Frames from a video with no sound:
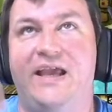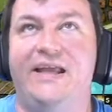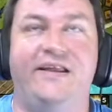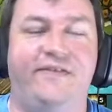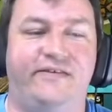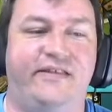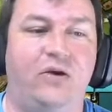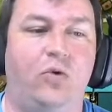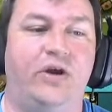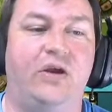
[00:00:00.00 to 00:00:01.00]
He did this
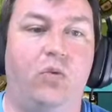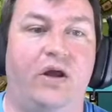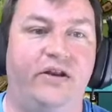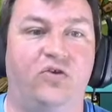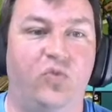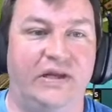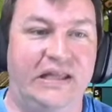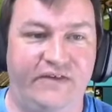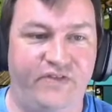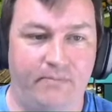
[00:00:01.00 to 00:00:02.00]
thing where he wanted to
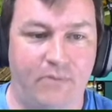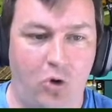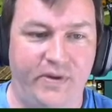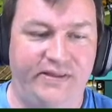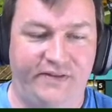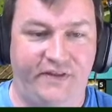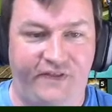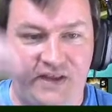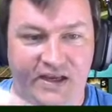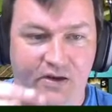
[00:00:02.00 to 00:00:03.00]
relive the moment that the
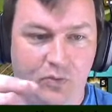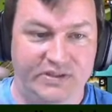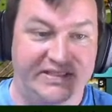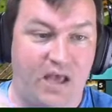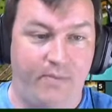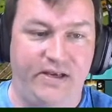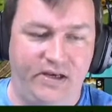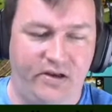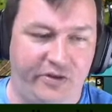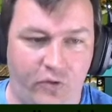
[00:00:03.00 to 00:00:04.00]
thing was summoned
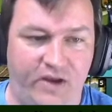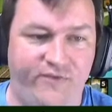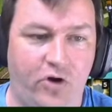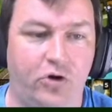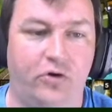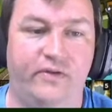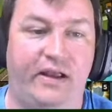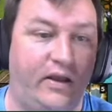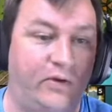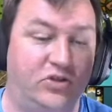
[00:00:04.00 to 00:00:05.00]
into the graveyard, or
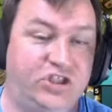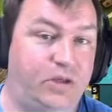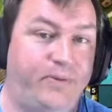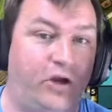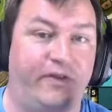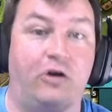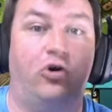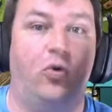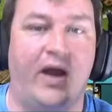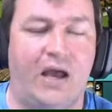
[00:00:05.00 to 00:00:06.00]
like it would just appear. They don't
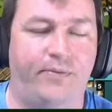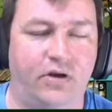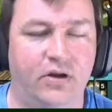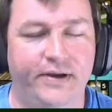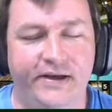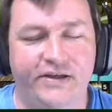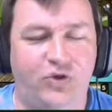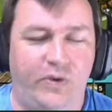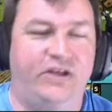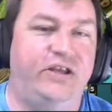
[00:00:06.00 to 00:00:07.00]
know what happened.
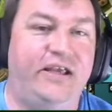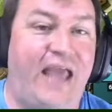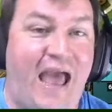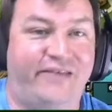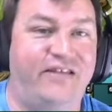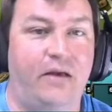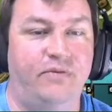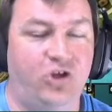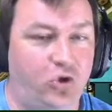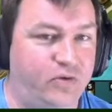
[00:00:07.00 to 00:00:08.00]
So he asked them
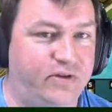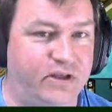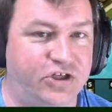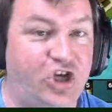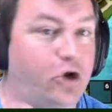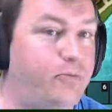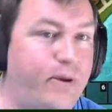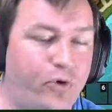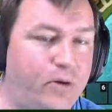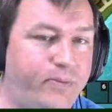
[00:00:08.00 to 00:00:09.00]
to use the shared
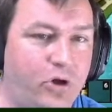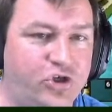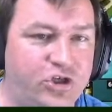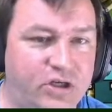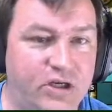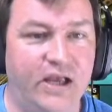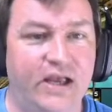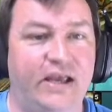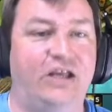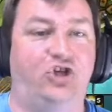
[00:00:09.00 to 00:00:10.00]
memory potion.
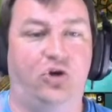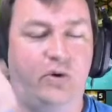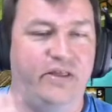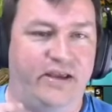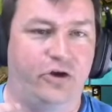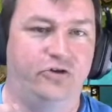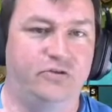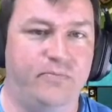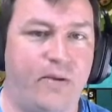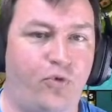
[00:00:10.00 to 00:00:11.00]
He took one of the
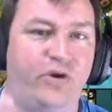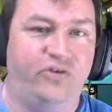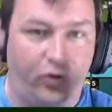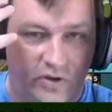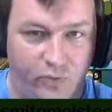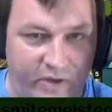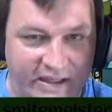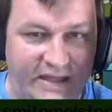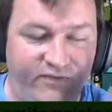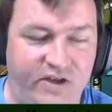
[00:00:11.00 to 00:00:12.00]
characters' memory so he could
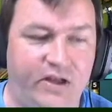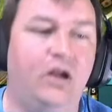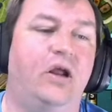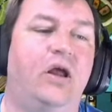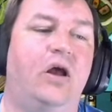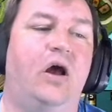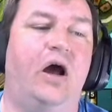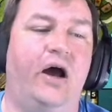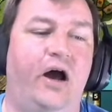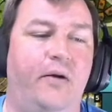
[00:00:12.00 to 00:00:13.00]
relive it.
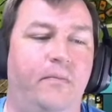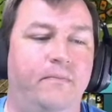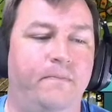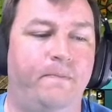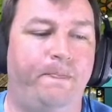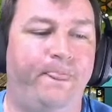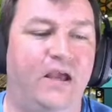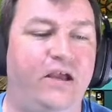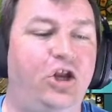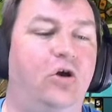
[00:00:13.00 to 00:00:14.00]

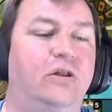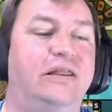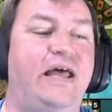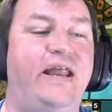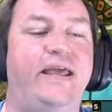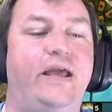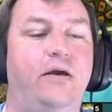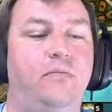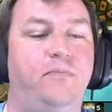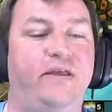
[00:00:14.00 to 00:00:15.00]
Let
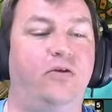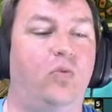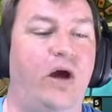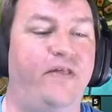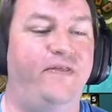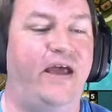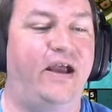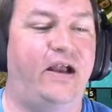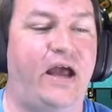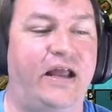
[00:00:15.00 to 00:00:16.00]
him be the one
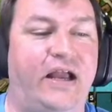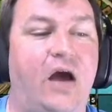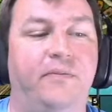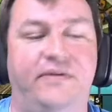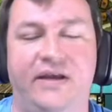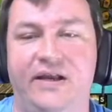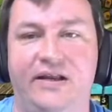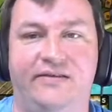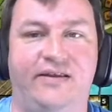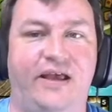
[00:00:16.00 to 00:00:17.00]
that kind of comes in
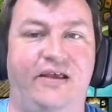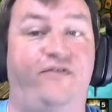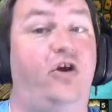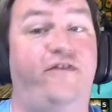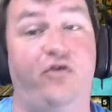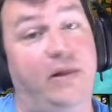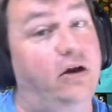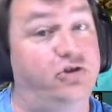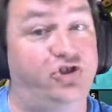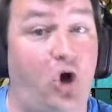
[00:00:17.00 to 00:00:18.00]
and says, if your
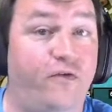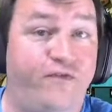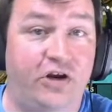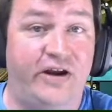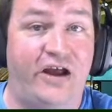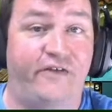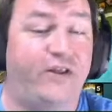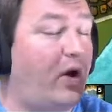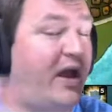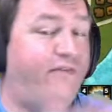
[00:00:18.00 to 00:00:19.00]
players don't figure it out, if they
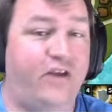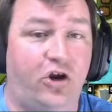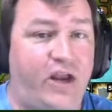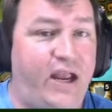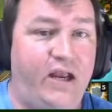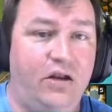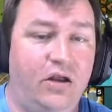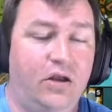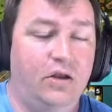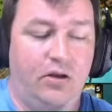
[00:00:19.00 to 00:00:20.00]
don't have the arcane
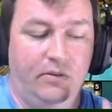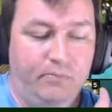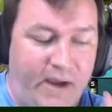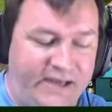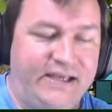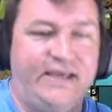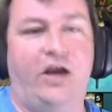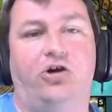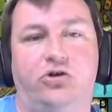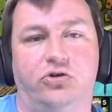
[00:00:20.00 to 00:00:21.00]
minded
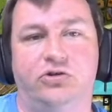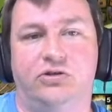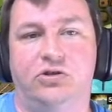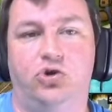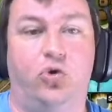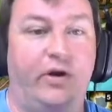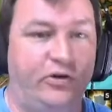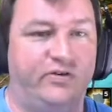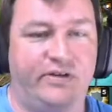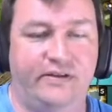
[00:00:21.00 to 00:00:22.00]
characters who are
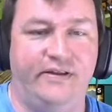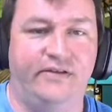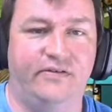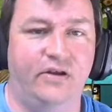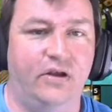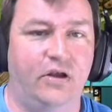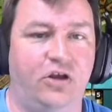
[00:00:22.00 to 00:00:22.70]
interested in this,